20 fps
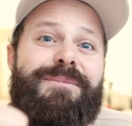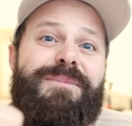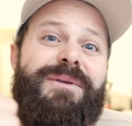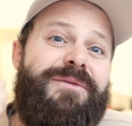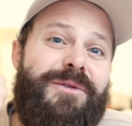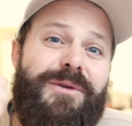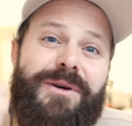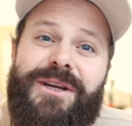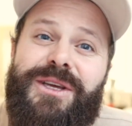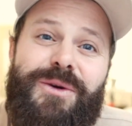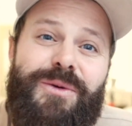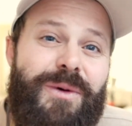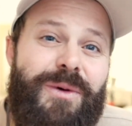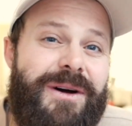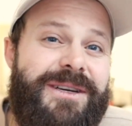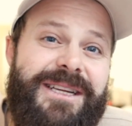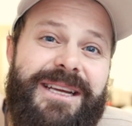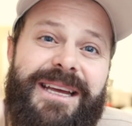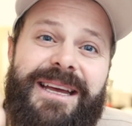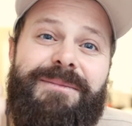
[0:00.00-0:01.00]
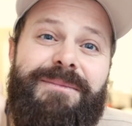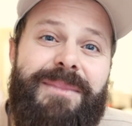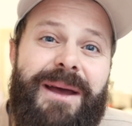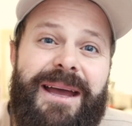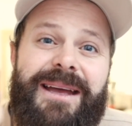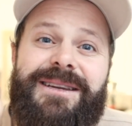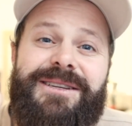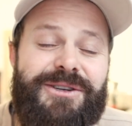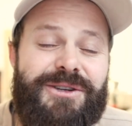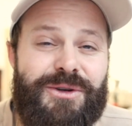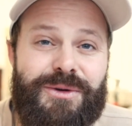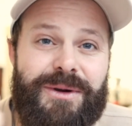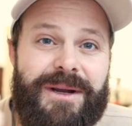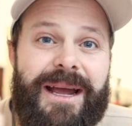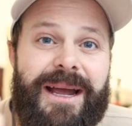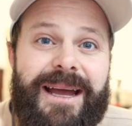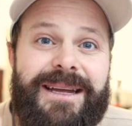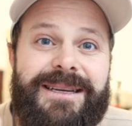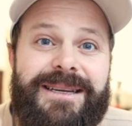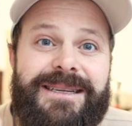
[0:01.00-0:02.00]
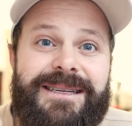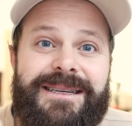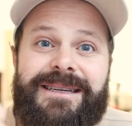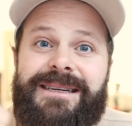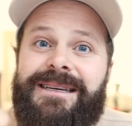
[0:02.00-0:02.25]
of work you want to get paid to create.